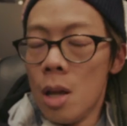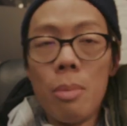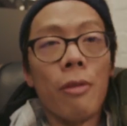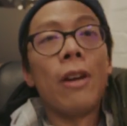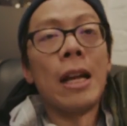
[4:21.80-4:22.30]

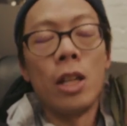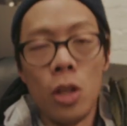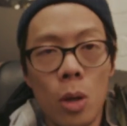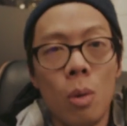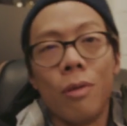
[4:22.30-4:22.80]
But thank
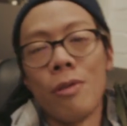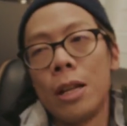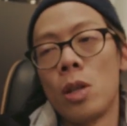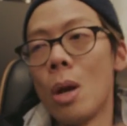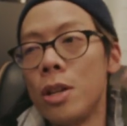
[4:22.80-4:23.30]
you.
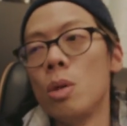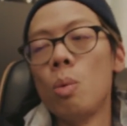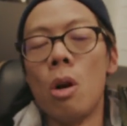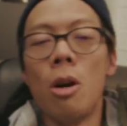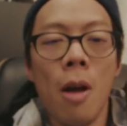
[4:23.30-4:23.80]
And you know
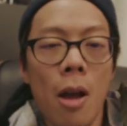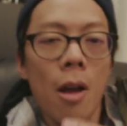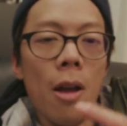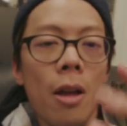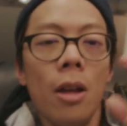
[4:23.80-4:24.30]
what?
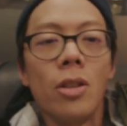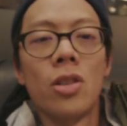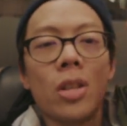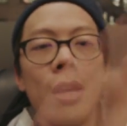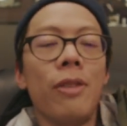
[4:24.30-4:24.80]

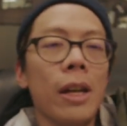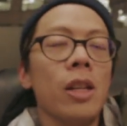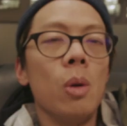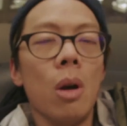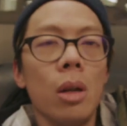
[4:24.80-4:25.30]
To say
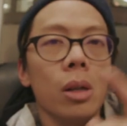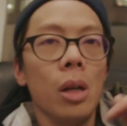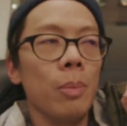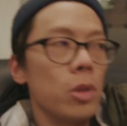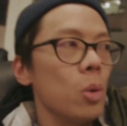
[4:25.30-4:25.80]
thank you,
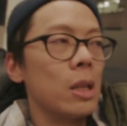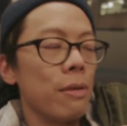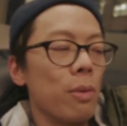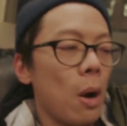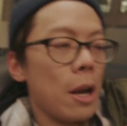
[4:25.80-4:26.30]
I'm doing a
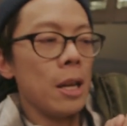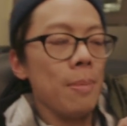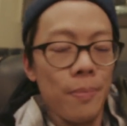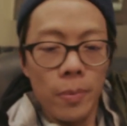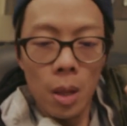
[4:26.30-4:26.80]
giveaway.
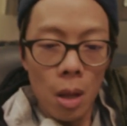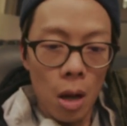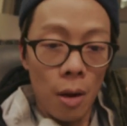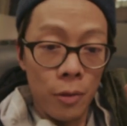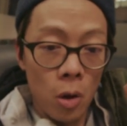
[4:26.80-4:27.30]

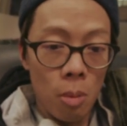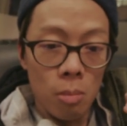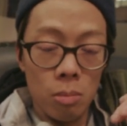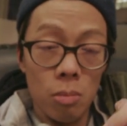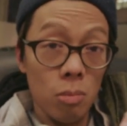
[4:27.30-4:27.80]
I've got,
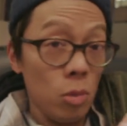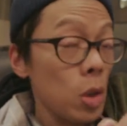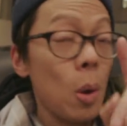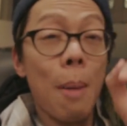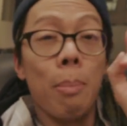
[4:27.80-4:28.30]
you
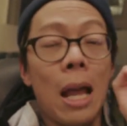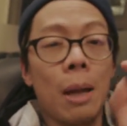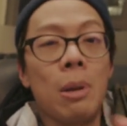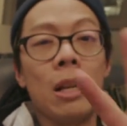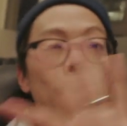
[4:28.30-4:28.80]
know that
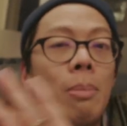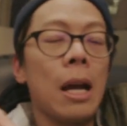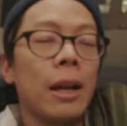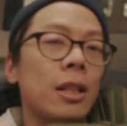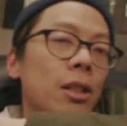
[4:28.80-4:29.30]
black billing
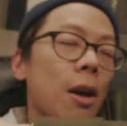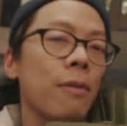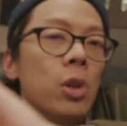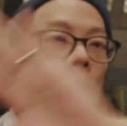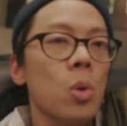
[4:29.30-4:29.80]
bag that
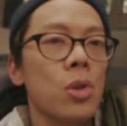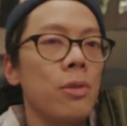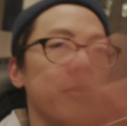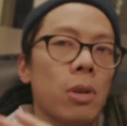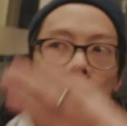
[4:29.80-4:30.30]
I've used
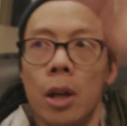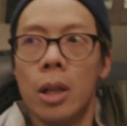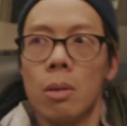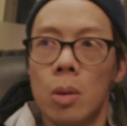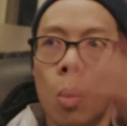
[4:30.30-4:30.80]
for
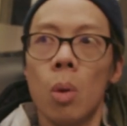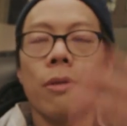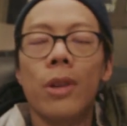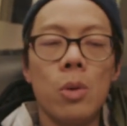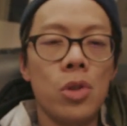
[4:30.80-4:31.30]
like all
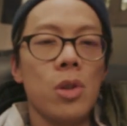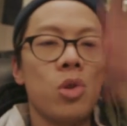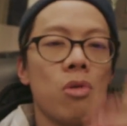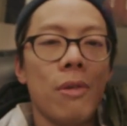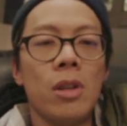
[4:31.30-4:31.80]
of those
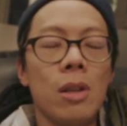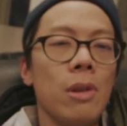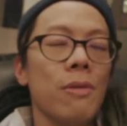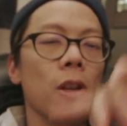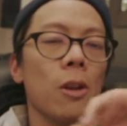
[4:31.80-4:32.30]
Digital Rev
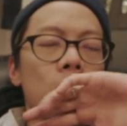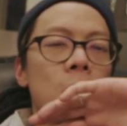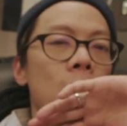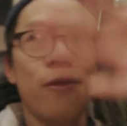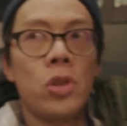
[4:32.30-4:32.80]
TV
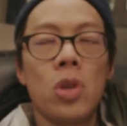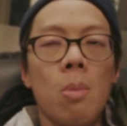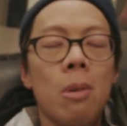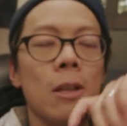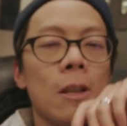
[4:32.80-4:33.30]
videos? So
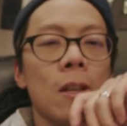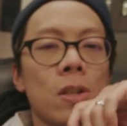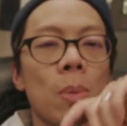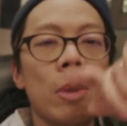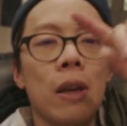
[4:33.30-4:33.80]
many
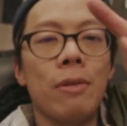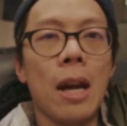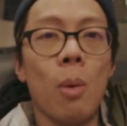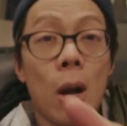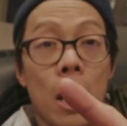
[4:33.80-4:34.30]
years, I'm gonna give
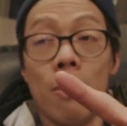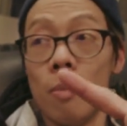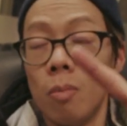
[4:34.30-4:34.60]
that away.